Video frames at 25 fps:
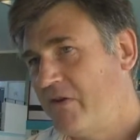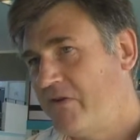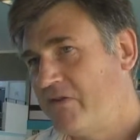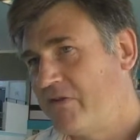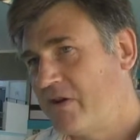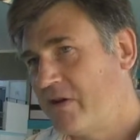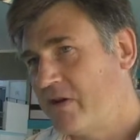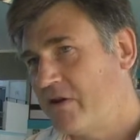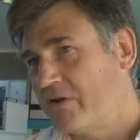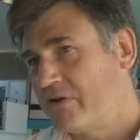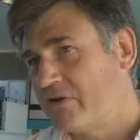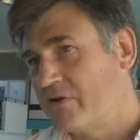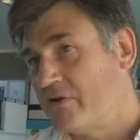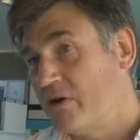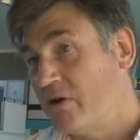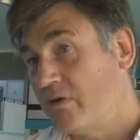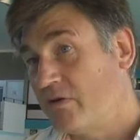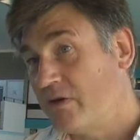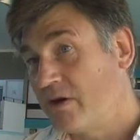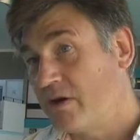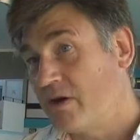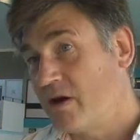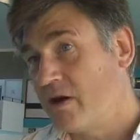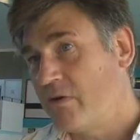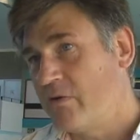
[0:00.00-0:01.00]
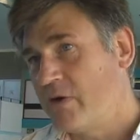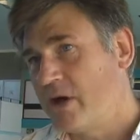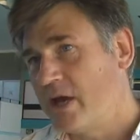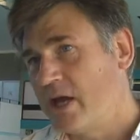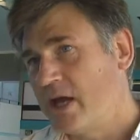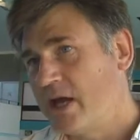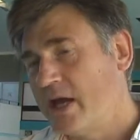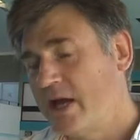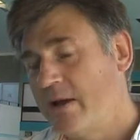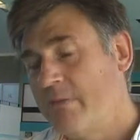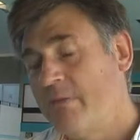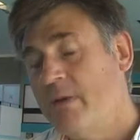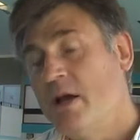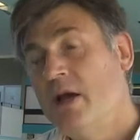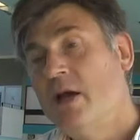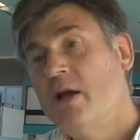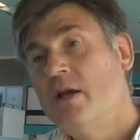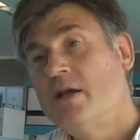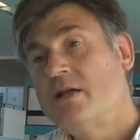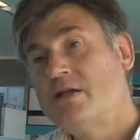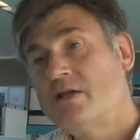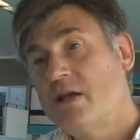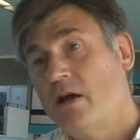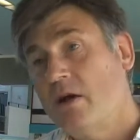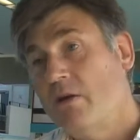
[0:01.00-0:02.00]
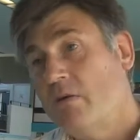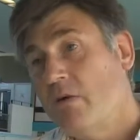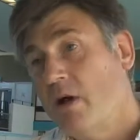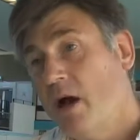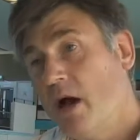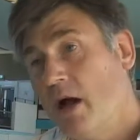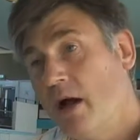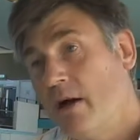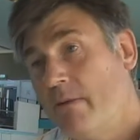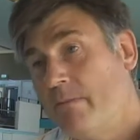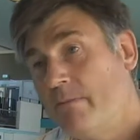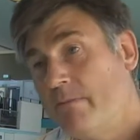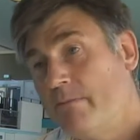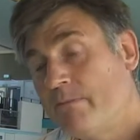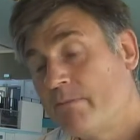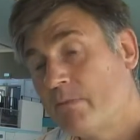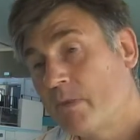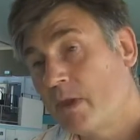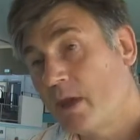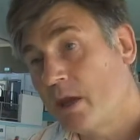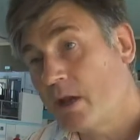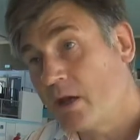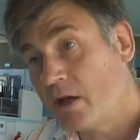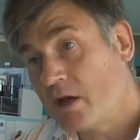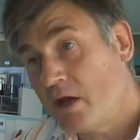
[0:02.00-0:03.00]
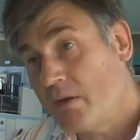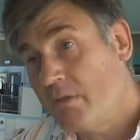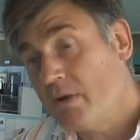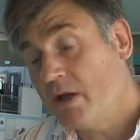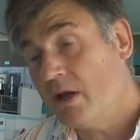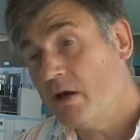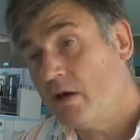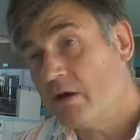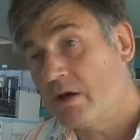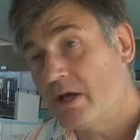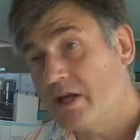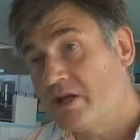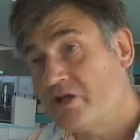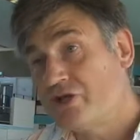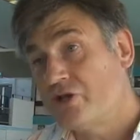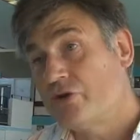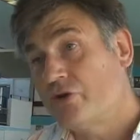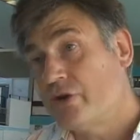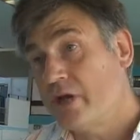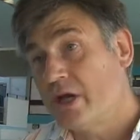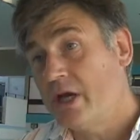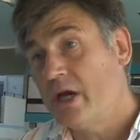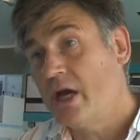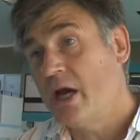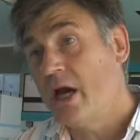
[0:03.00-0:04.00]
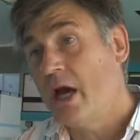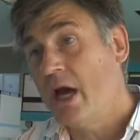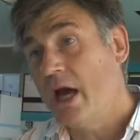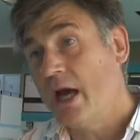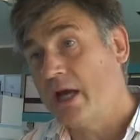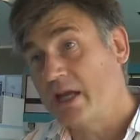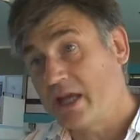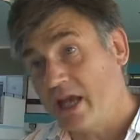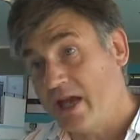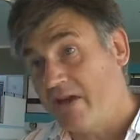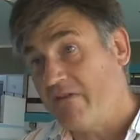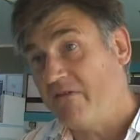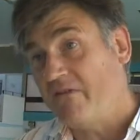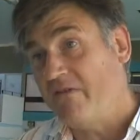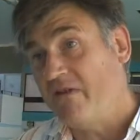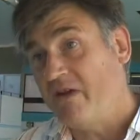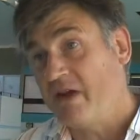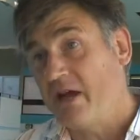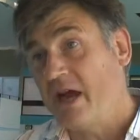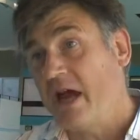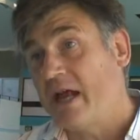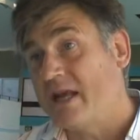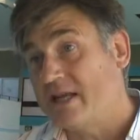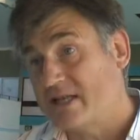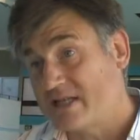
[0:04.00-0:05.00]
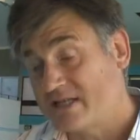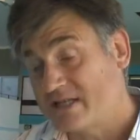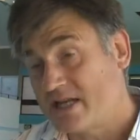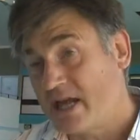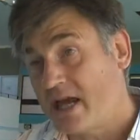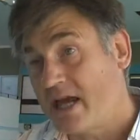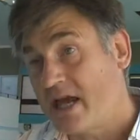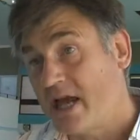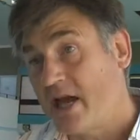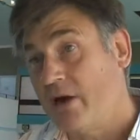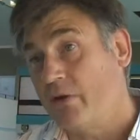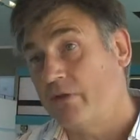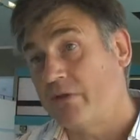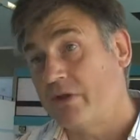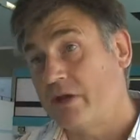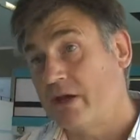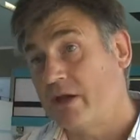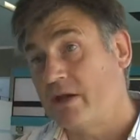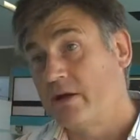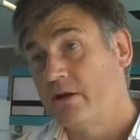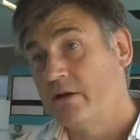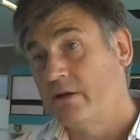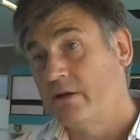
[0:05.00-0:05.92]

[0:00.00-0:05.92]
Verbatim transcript: 50 odd year old that I really am. So um, come along, enjoy it, and get fit and stay healthy.